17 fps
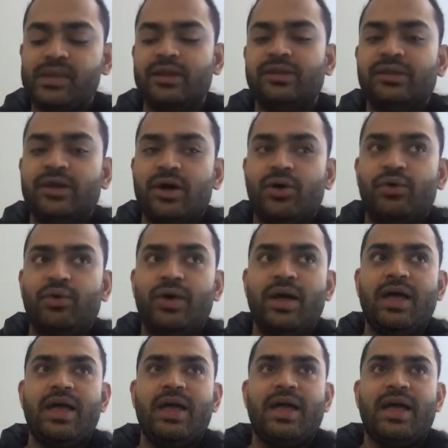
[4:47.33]
So
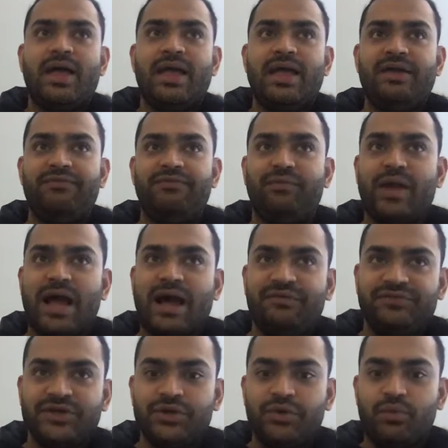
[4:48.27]
if
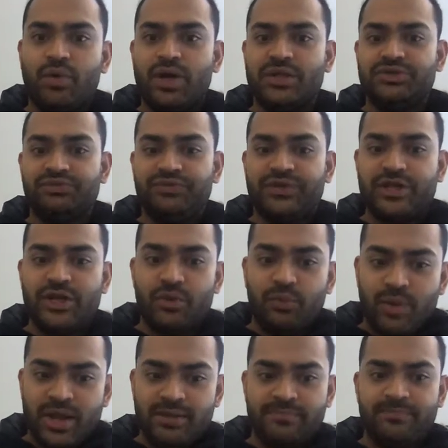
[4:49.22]
after you watch video
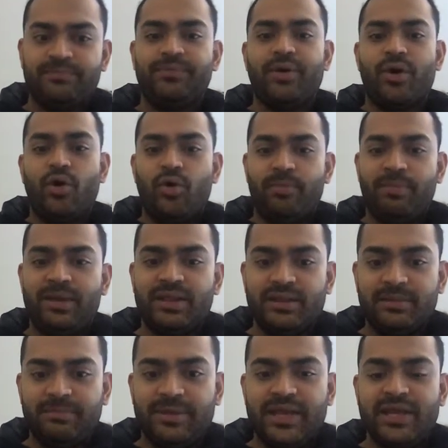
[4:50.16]
1, open
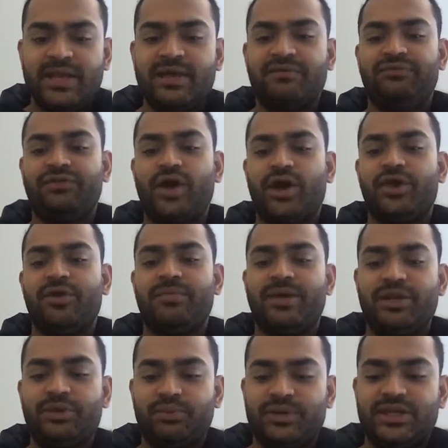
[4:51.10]
the PDF
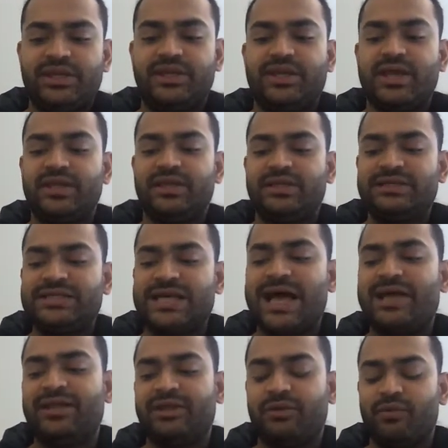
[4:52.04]
document which says
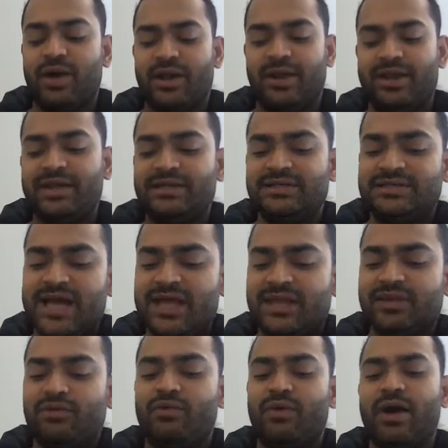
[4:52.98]
task 1. In
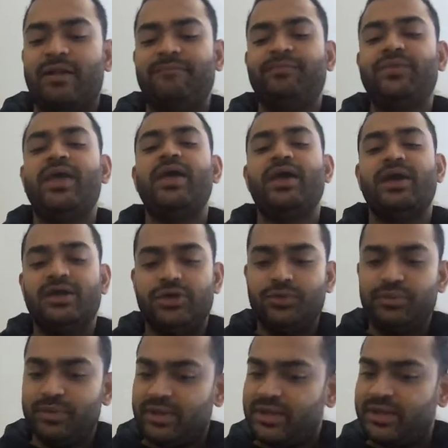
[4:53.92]
task 1,
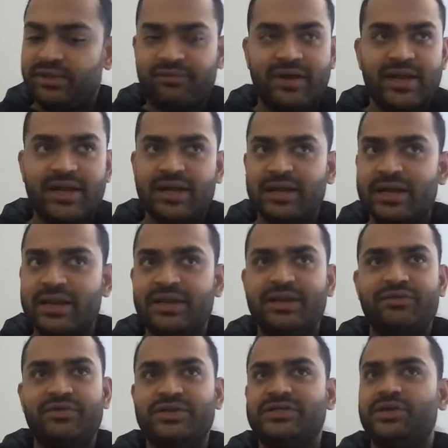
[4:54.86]
you will, it's very
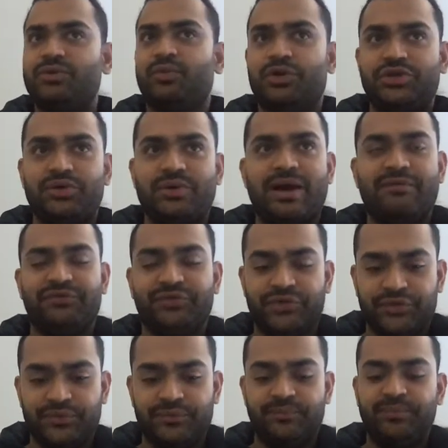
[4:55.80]
clearly written what you have to
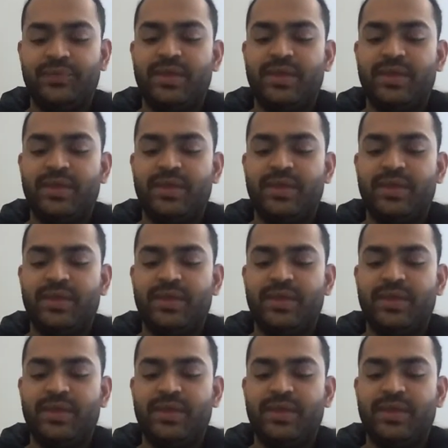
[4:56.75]
do.